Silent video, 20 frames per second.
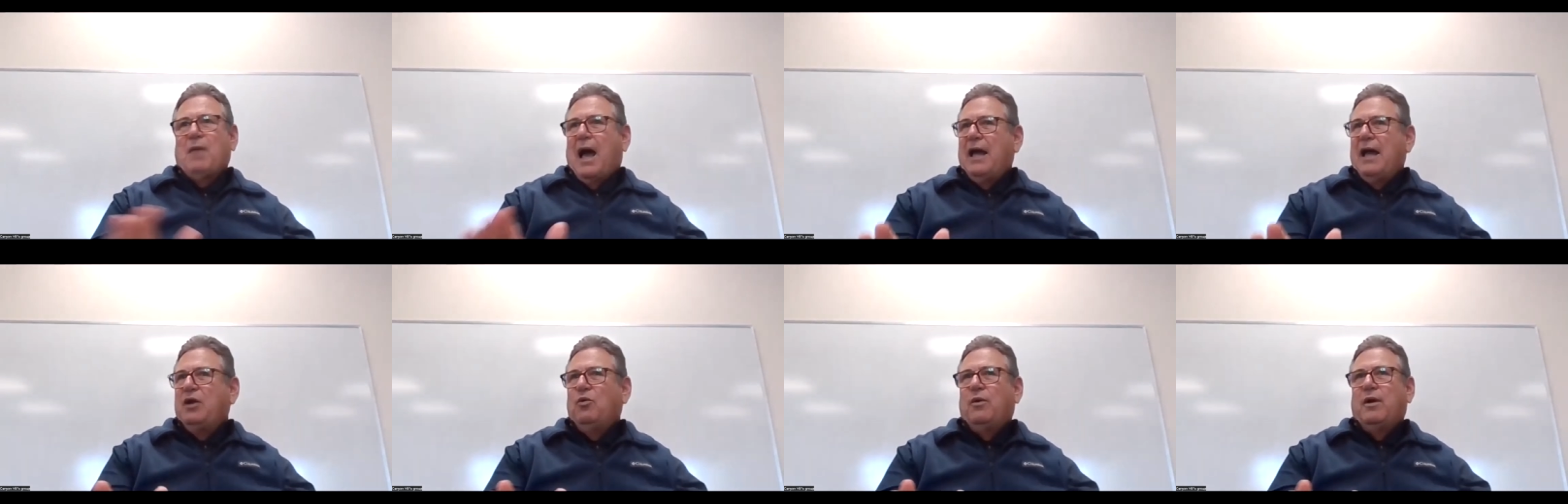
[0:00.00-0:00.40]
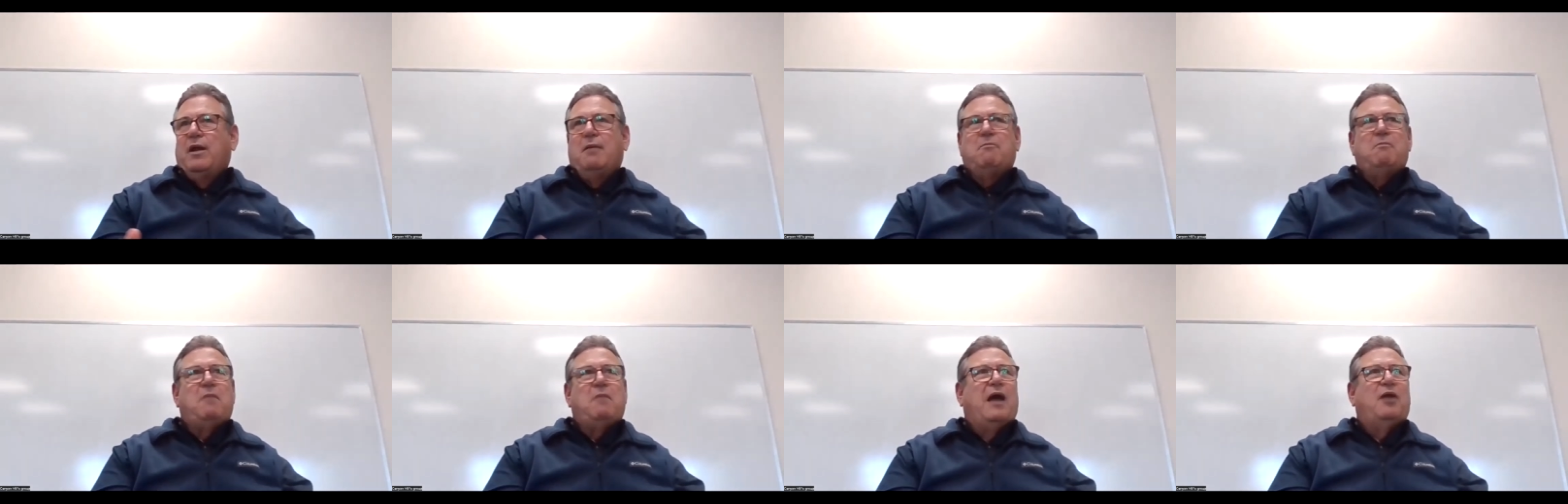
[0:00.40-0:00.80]
I don't want
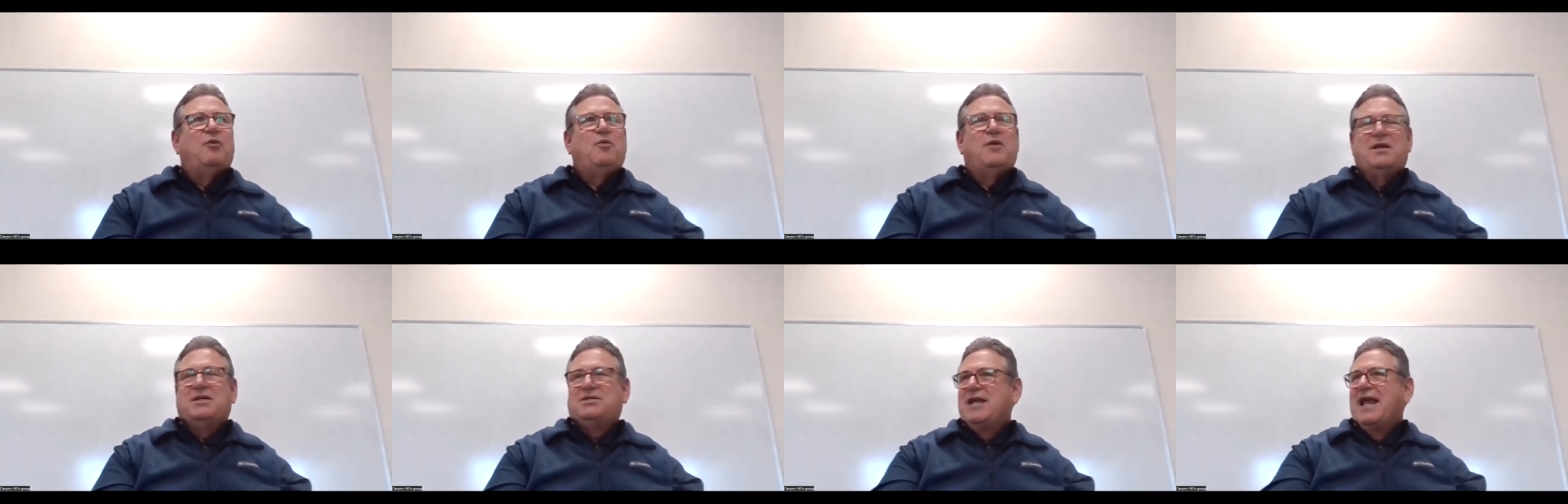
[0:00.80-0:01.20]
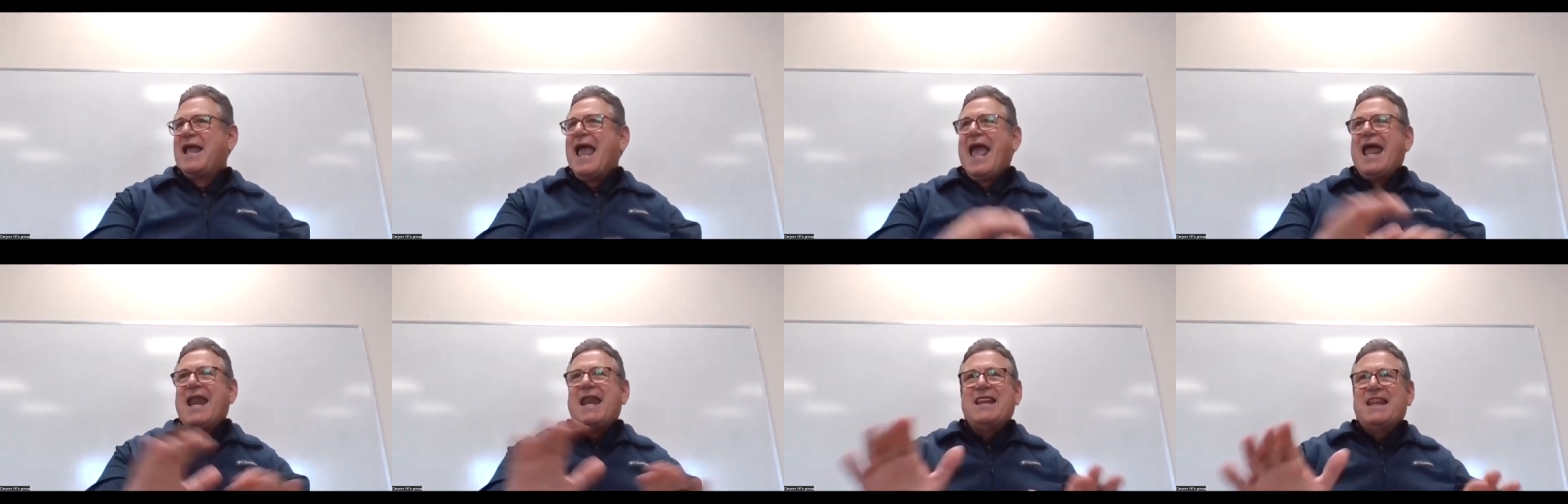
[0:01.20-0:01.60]
to, I don't want to say
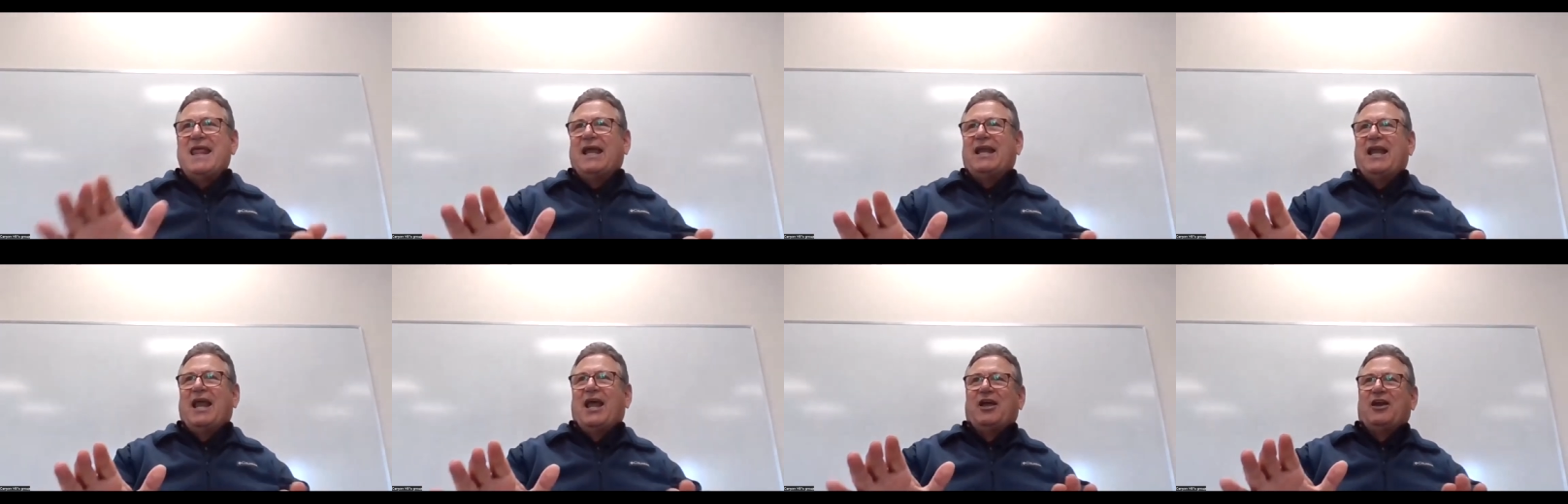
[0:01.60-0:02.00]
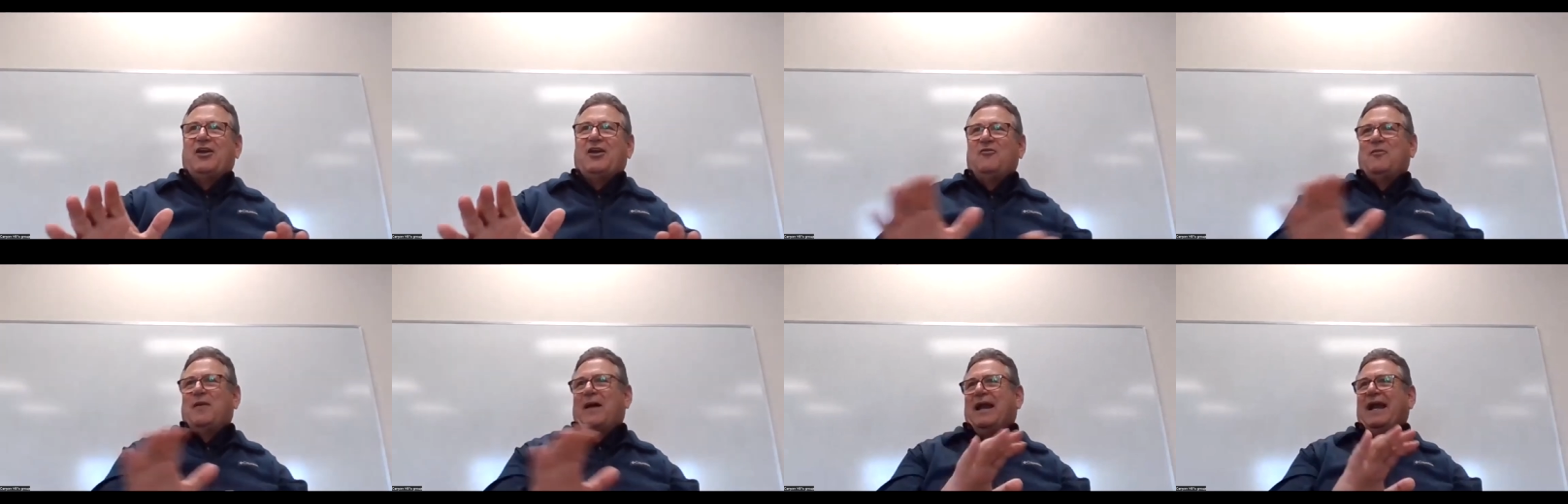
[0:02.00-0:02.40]
anything
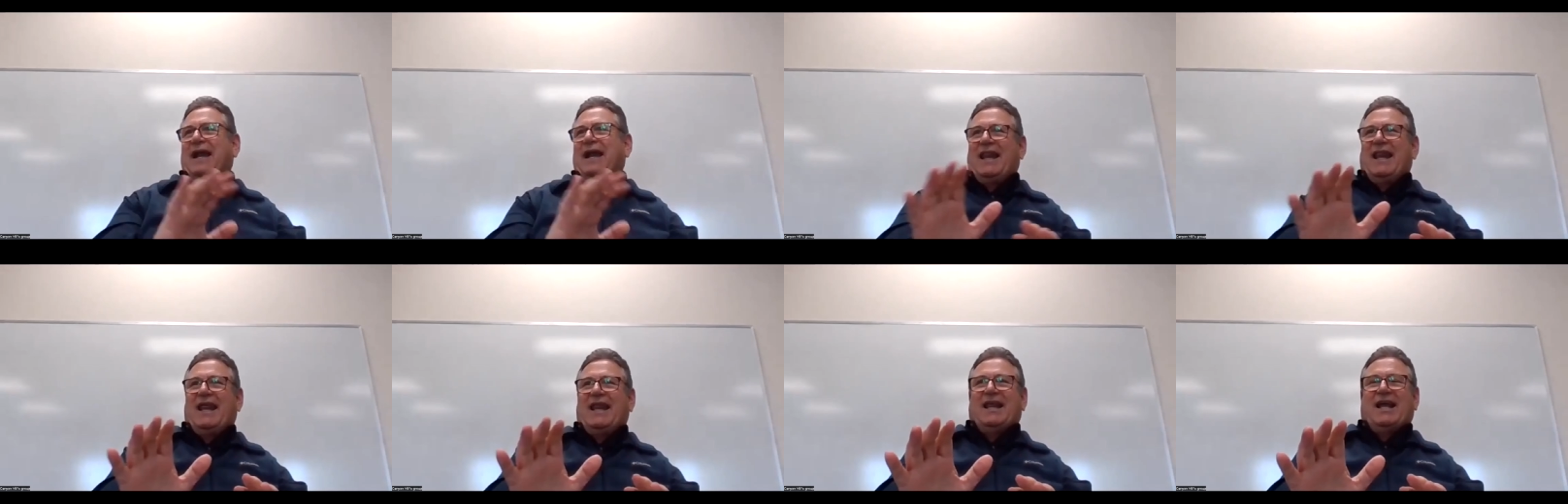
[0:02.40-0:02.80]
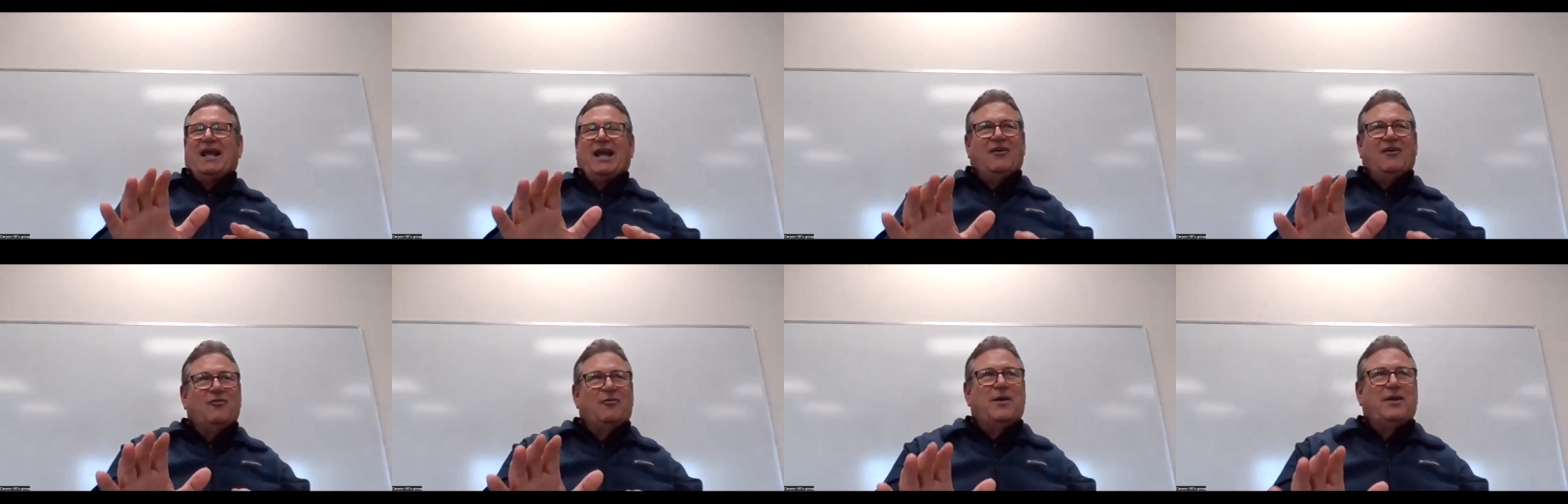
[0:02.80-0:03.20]
negative about anything the
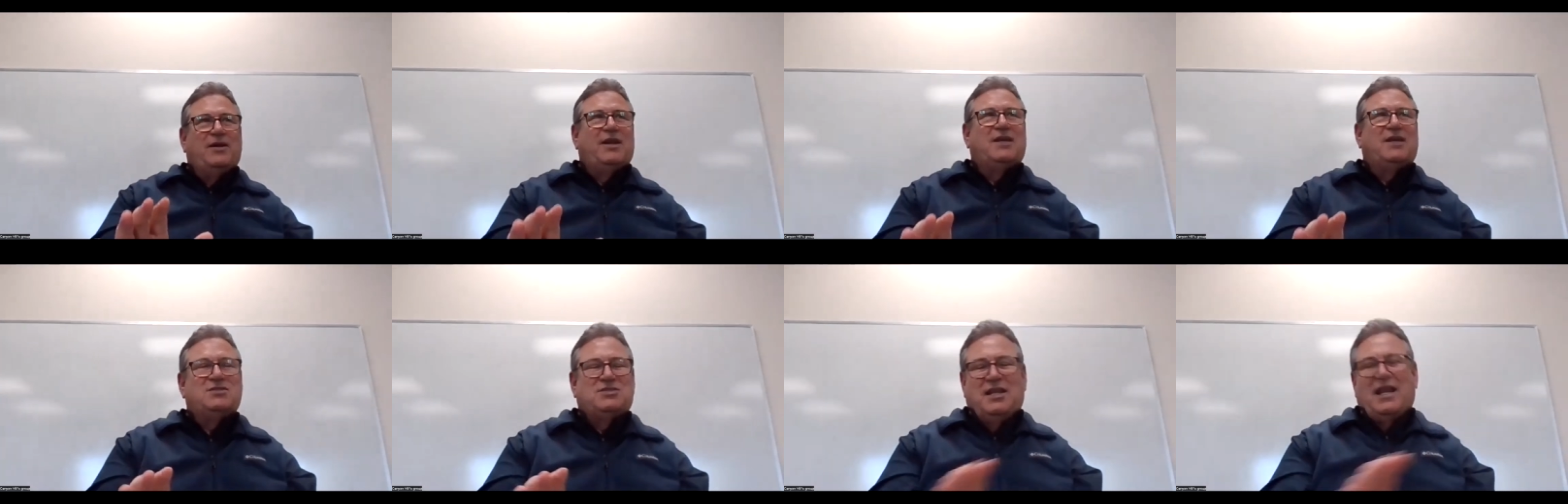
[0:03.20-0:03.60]
government does